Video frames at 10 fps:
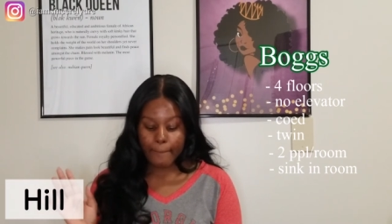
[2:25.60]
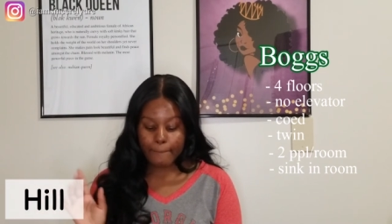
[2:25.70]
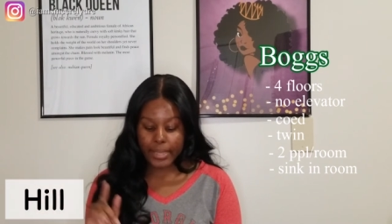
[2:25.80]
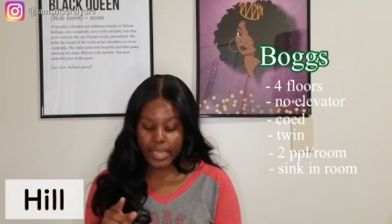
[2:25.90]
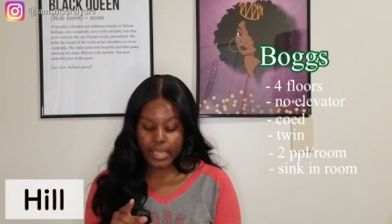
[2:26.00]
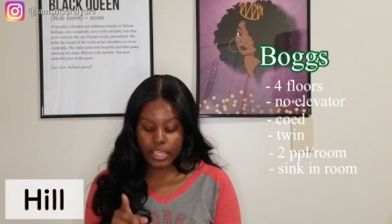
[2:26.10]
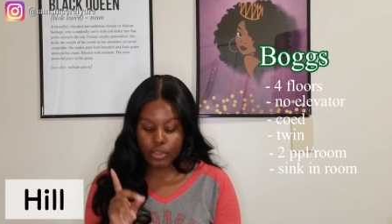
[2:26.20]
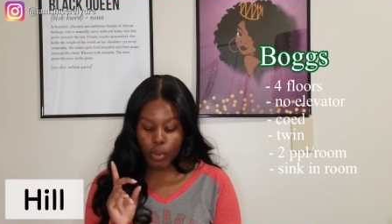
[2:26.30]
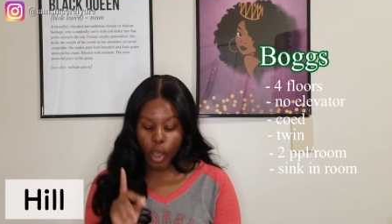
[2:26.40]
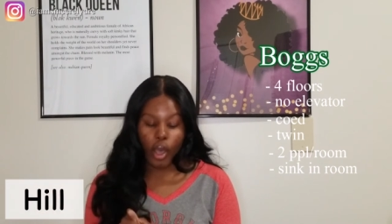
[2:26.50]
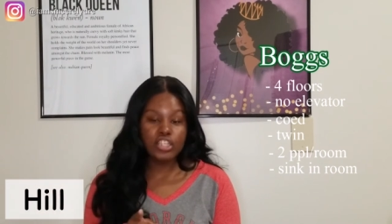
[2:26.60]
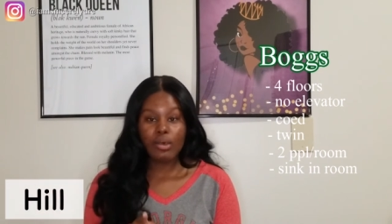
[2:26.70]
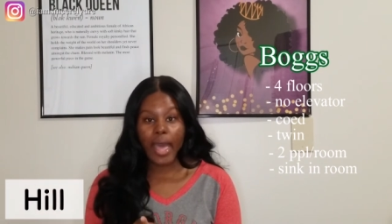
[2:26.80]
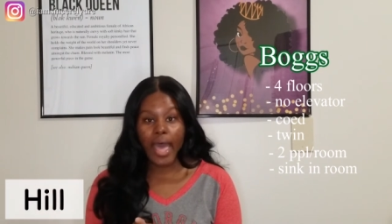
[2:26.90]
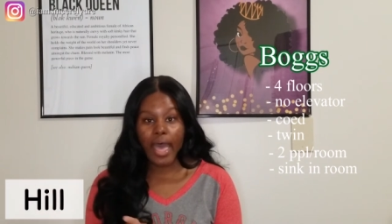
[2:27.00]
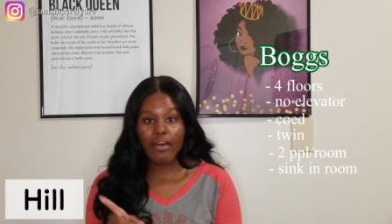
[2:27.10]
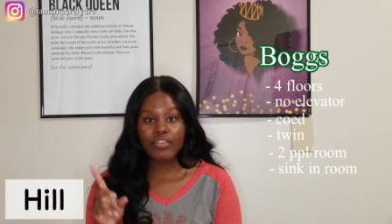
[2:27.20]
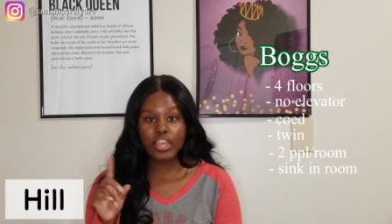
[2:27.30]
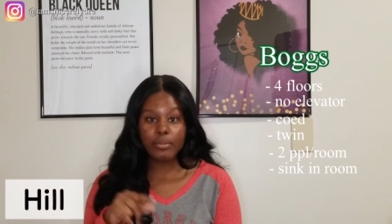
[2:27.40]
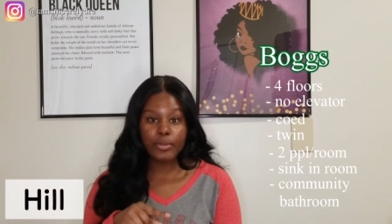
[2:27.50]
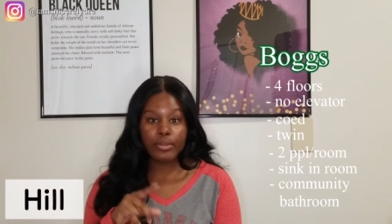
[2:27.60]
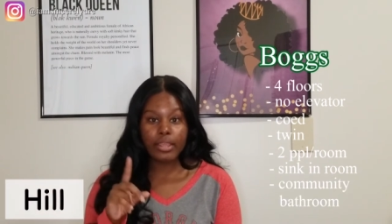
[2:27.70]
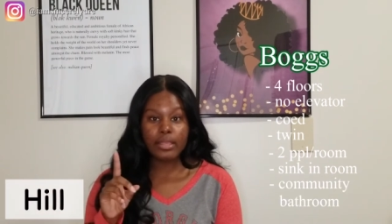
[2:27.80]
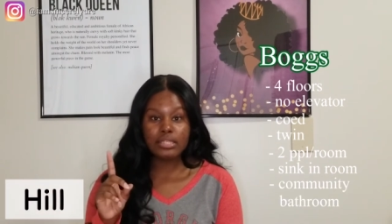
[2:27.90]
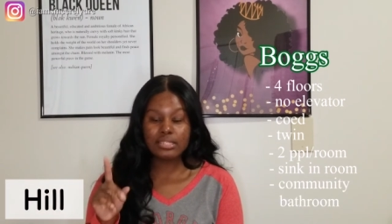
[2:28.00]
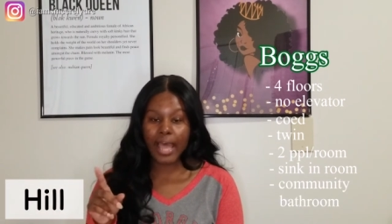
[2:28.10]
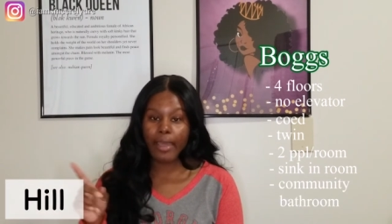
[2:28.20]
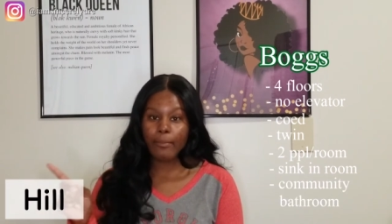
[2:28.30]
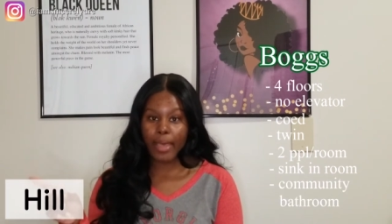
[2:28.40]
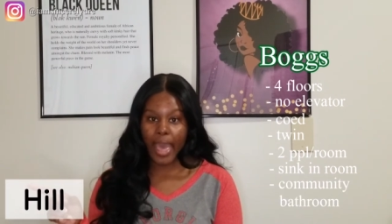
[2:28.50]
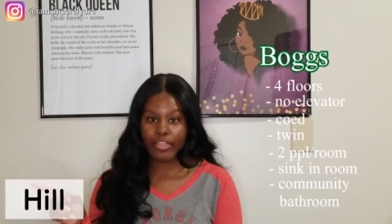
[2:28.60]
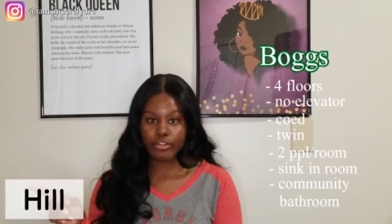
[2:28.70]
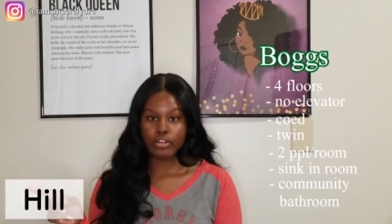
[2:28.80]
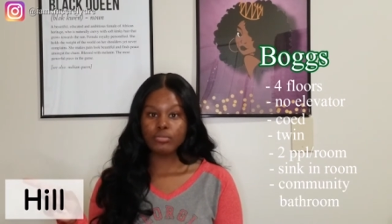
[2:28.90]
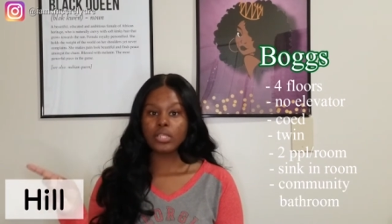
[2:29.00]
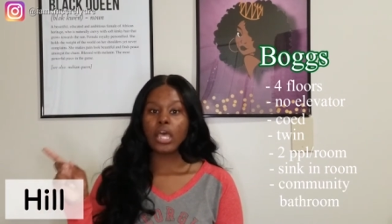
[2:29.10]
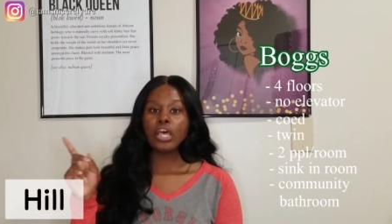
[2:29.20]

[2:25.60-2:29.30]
But you will also have community style bathrooms.